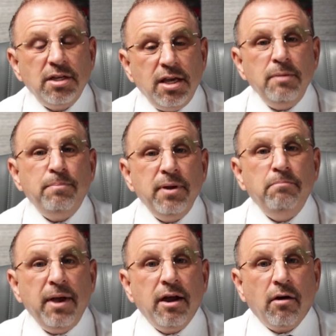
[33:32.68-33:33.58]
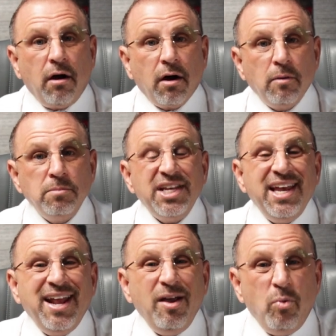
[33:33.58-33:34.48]
to keep and bear arms
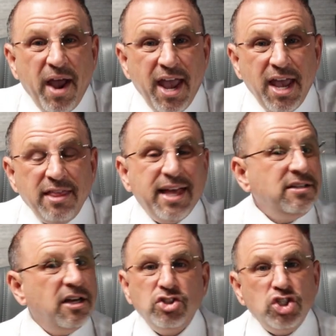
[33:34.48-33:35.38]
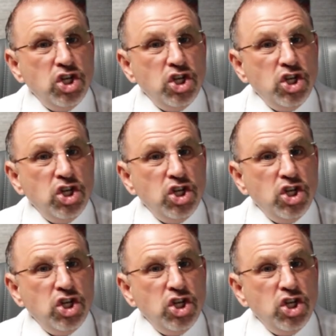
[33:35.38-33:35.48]
in a way that does